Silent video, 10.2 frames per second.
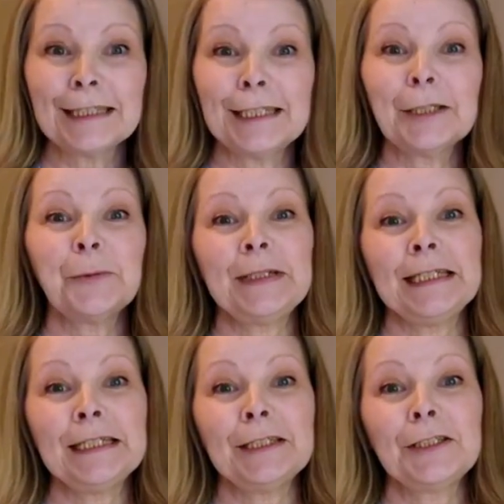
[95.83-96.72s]
thing we
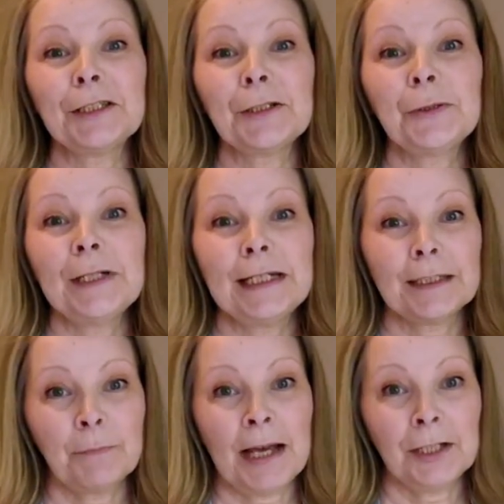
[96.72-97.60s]
need to do
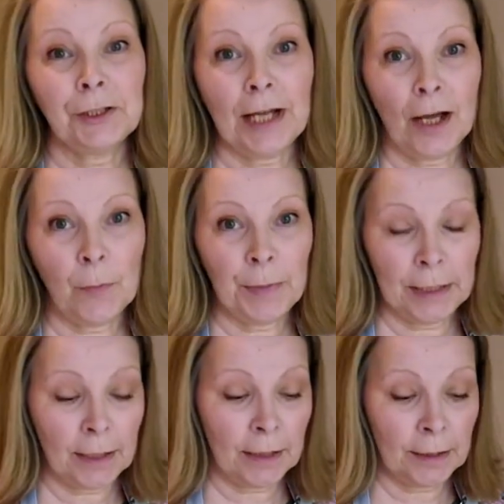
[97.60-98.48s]
is mash our
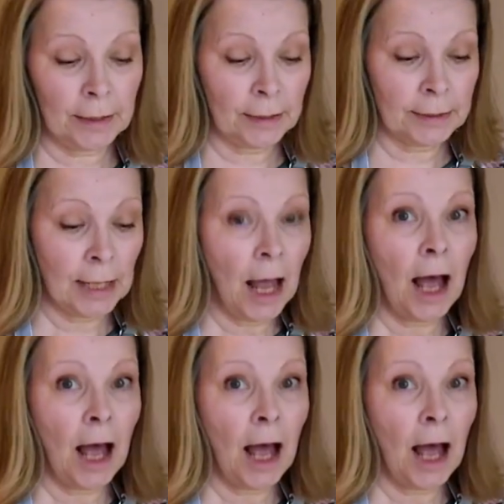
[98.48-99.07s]
bananas.